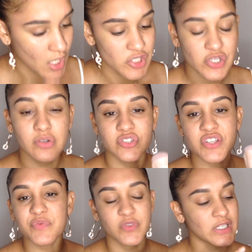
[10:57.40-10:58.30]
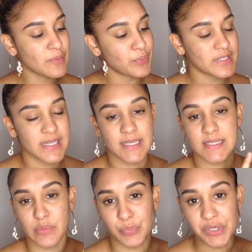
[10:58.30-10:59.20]
so it just really protects
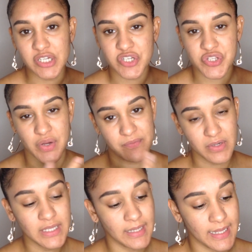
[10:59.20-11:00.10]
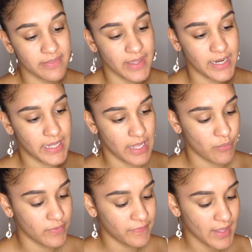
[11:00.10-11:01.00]
the brush. So I really like that it came with